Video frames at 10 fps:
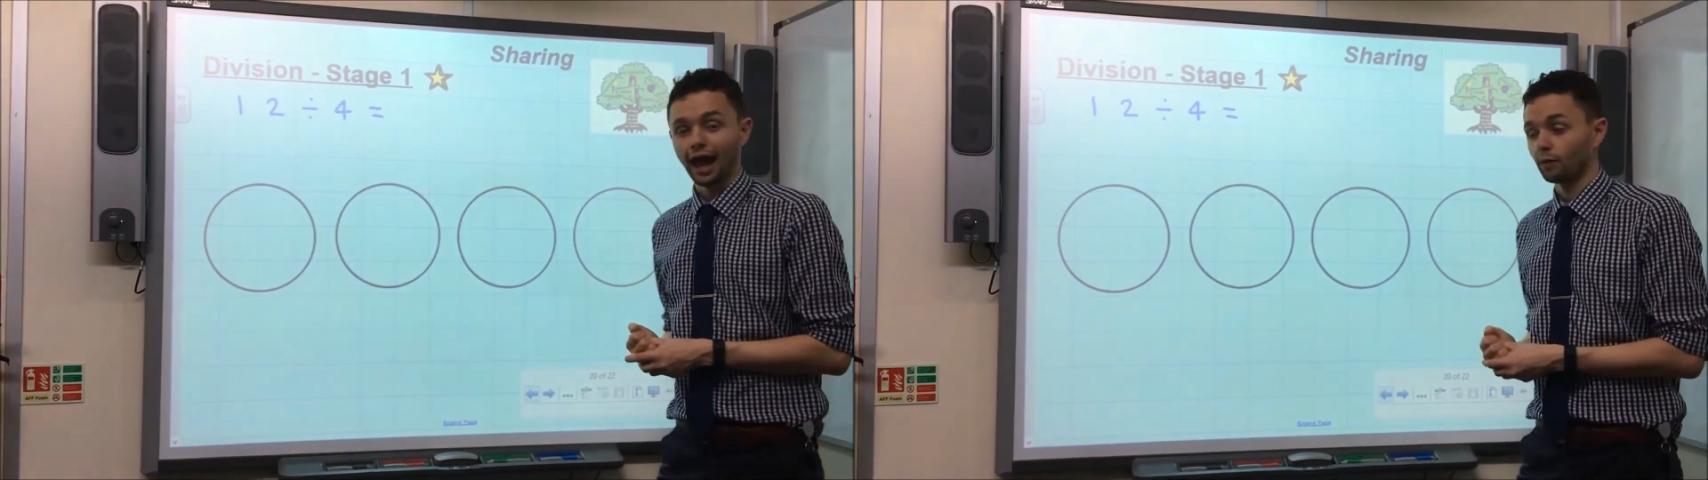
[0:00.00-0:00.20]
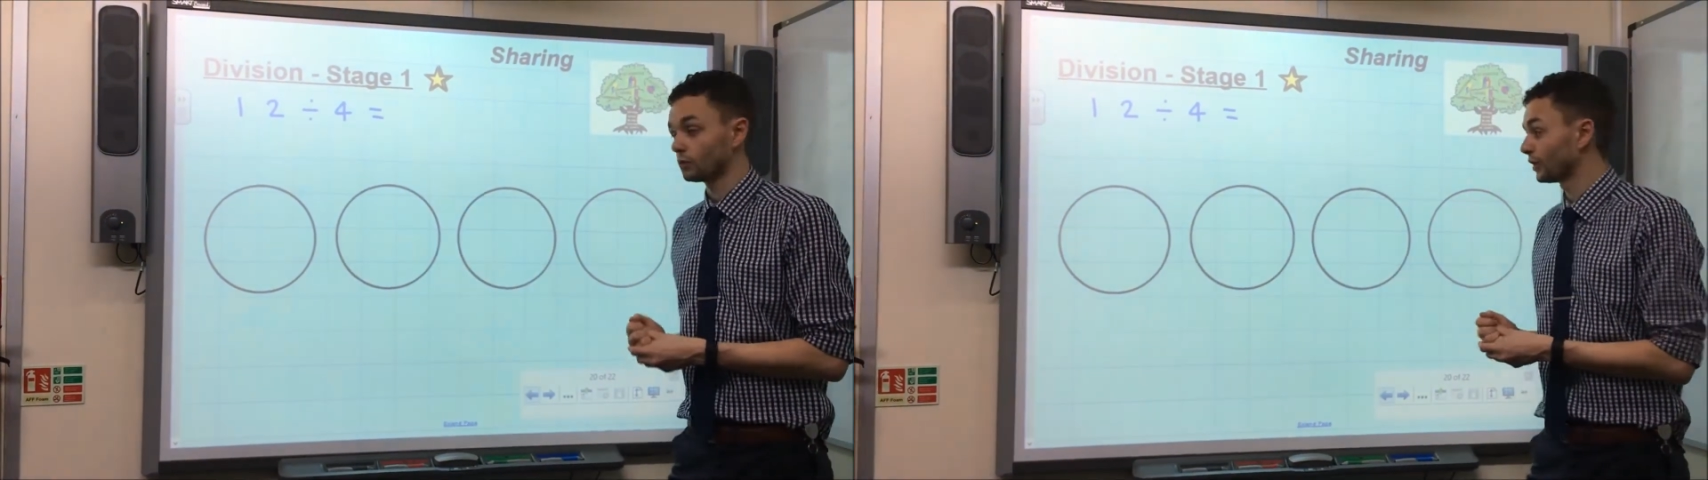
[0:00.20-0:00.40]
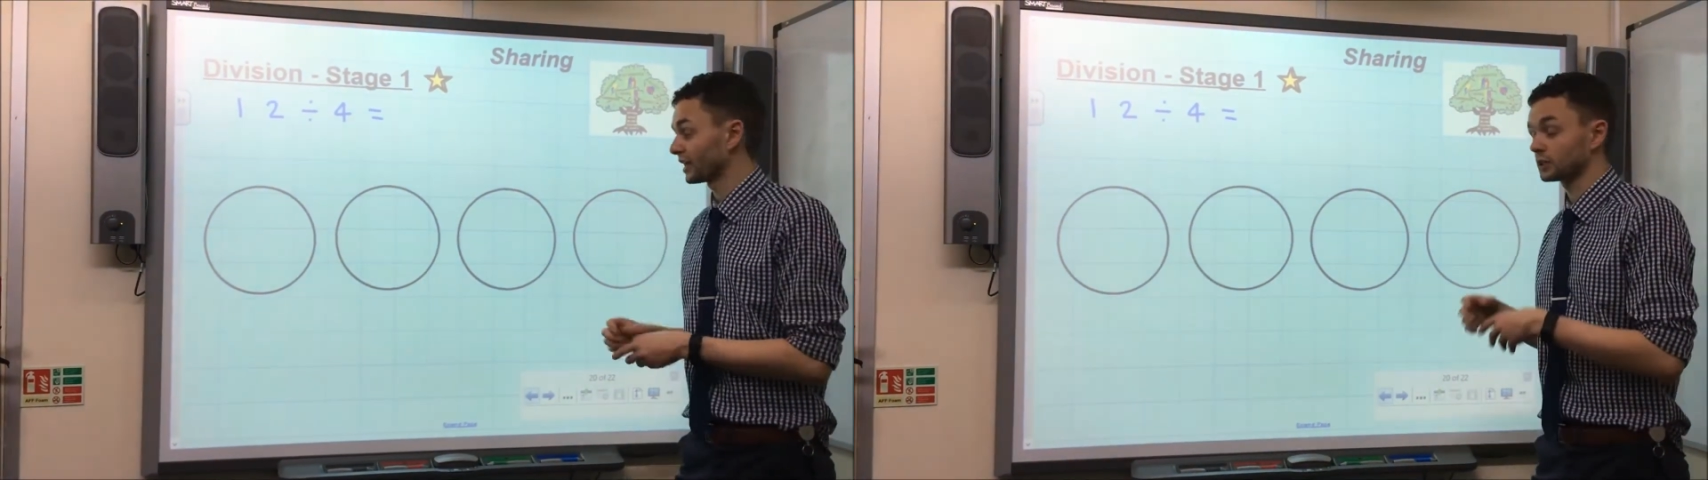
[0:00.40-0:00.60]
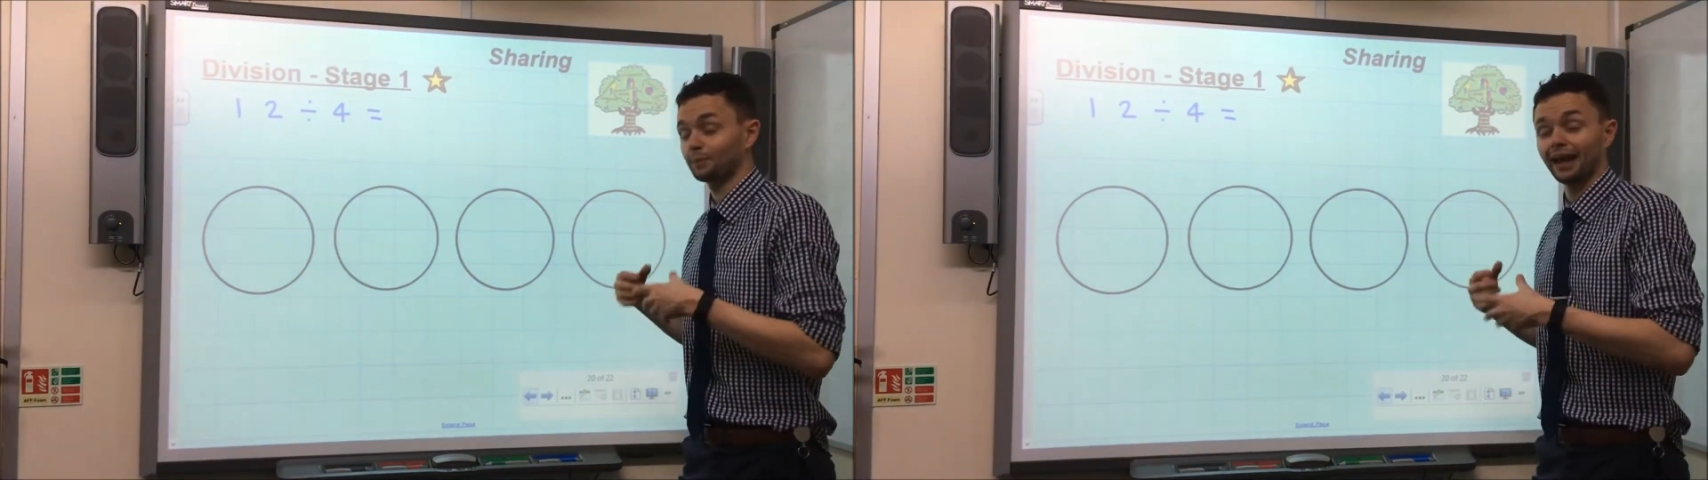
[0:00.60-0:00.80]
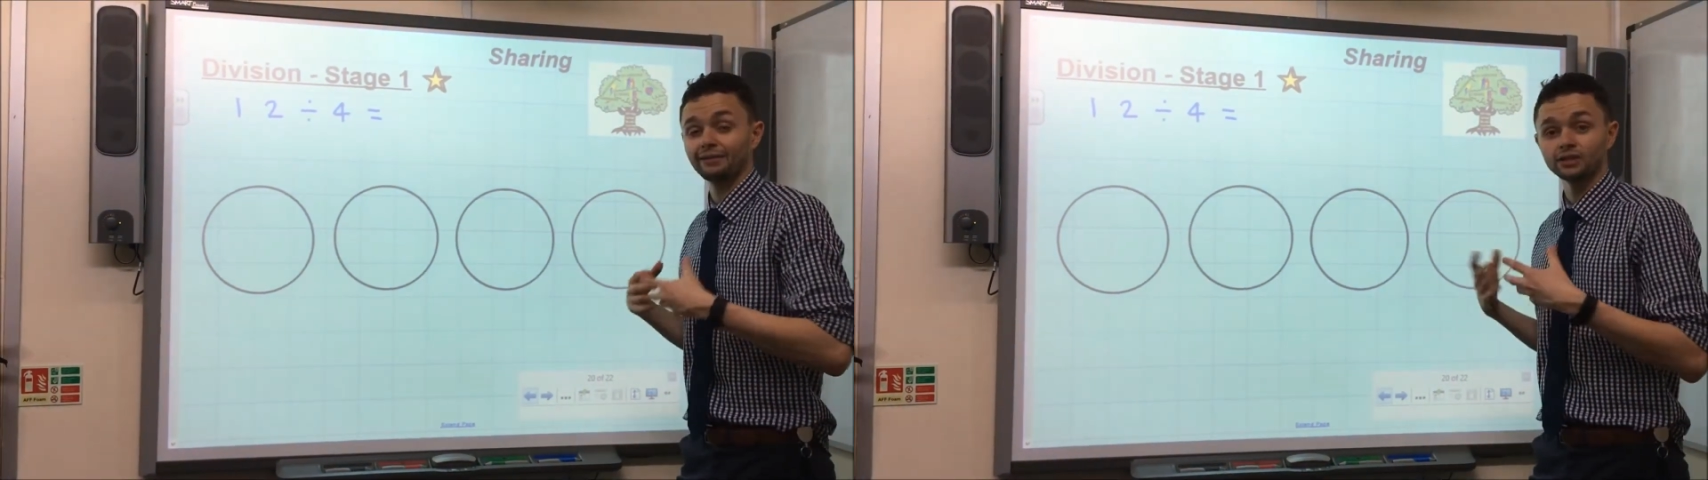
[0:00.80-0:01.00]
How we would
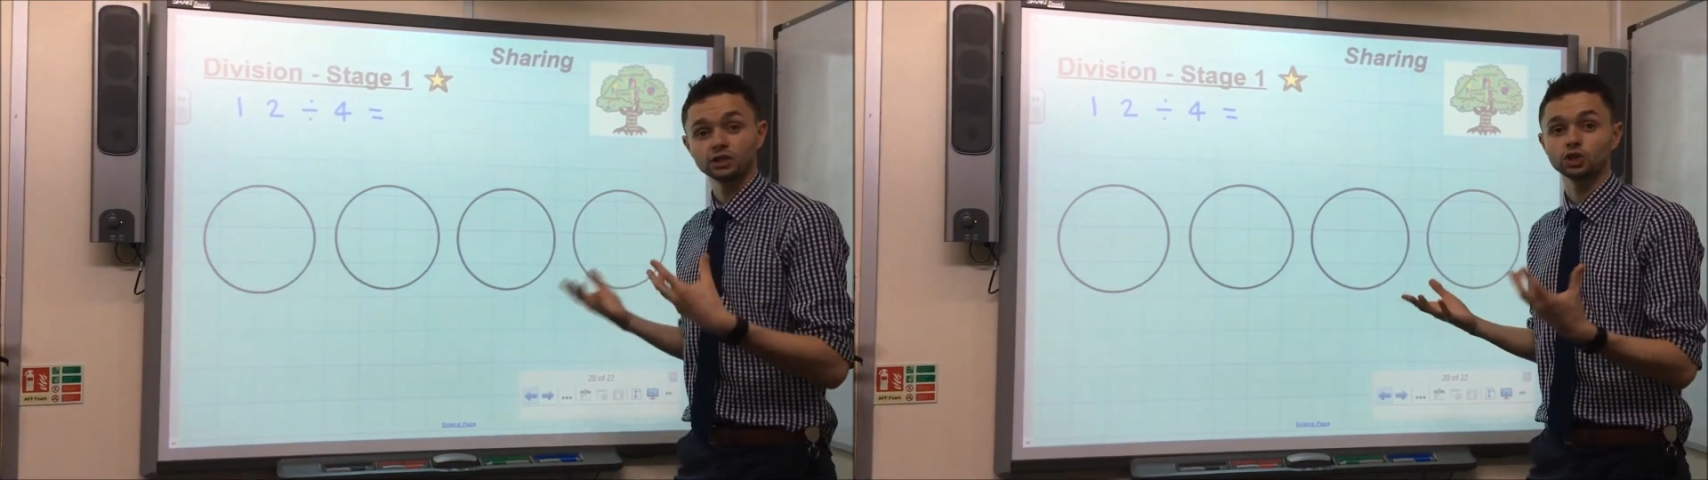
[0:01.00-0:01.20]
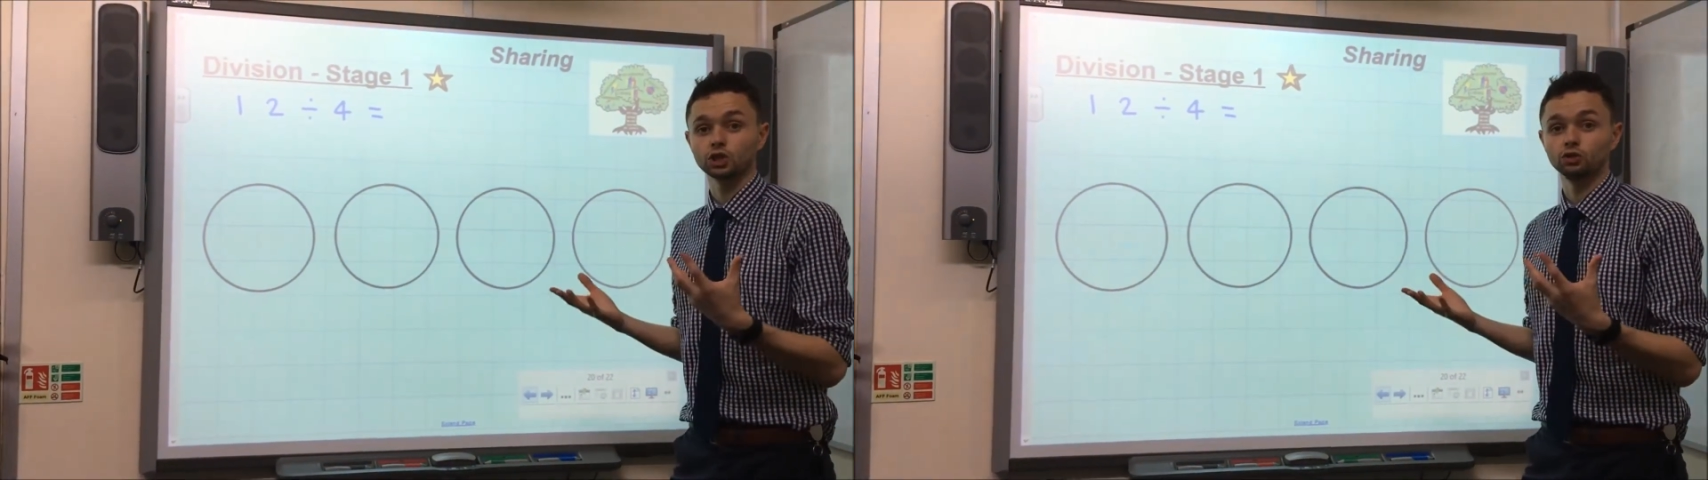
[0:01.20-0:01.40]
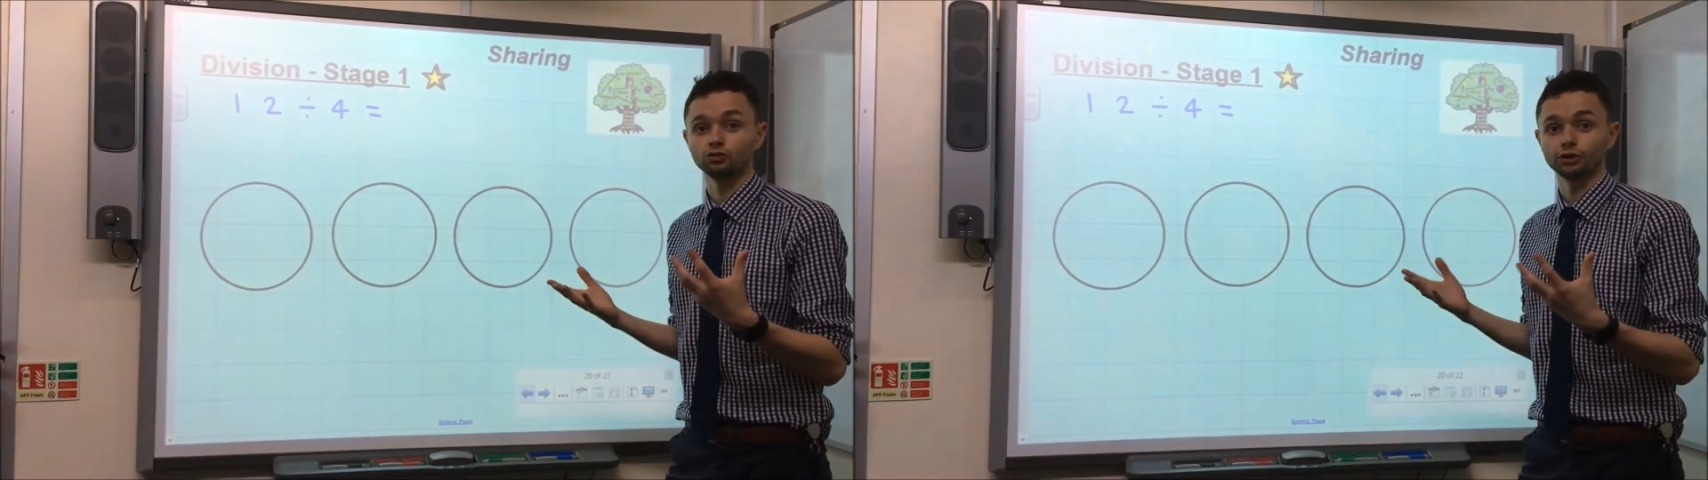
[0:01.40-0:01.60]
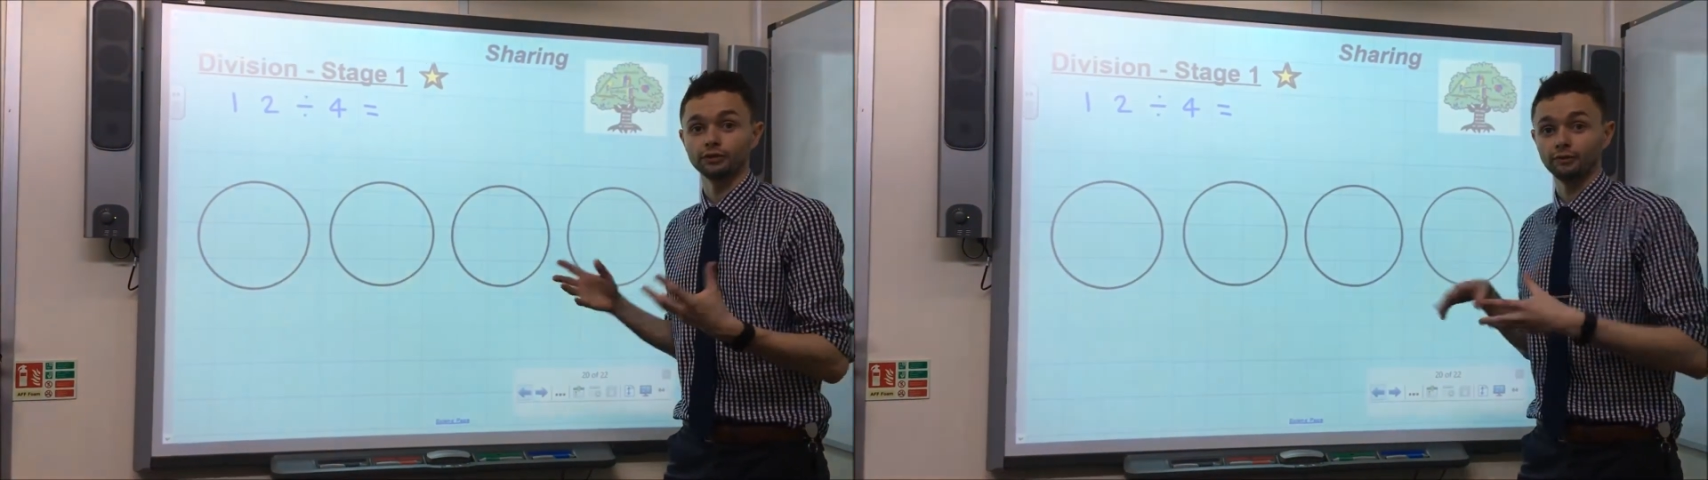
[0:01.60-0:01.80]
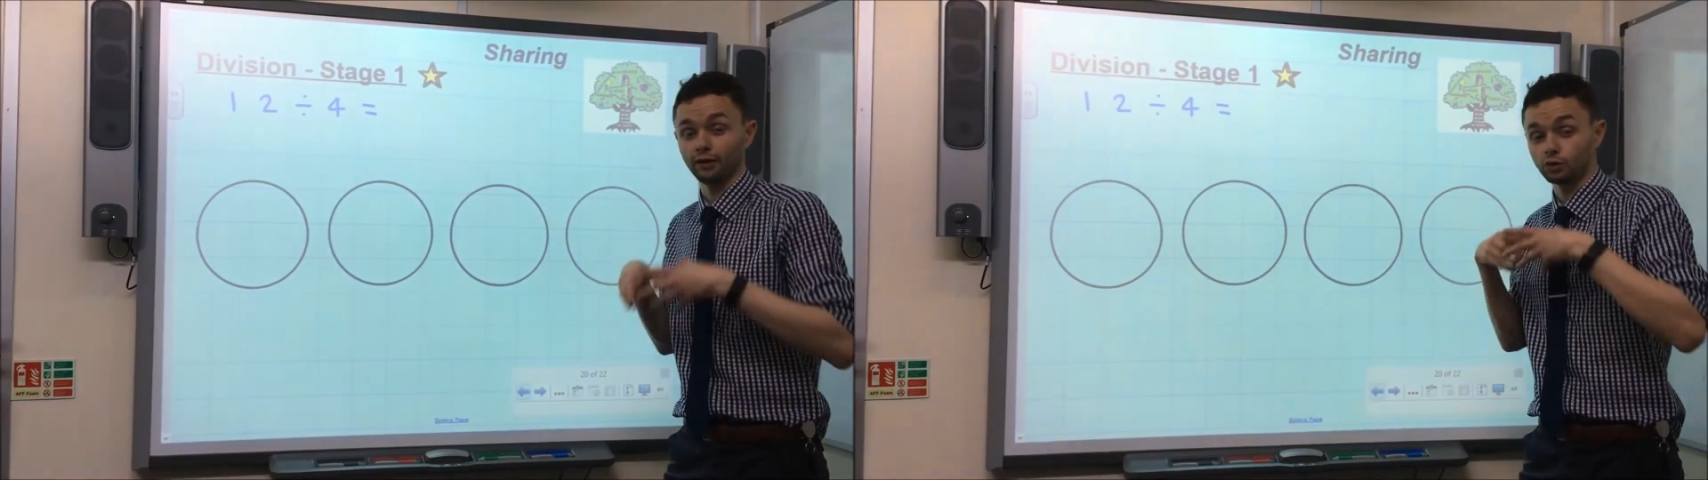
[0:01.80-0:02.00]
explain this to children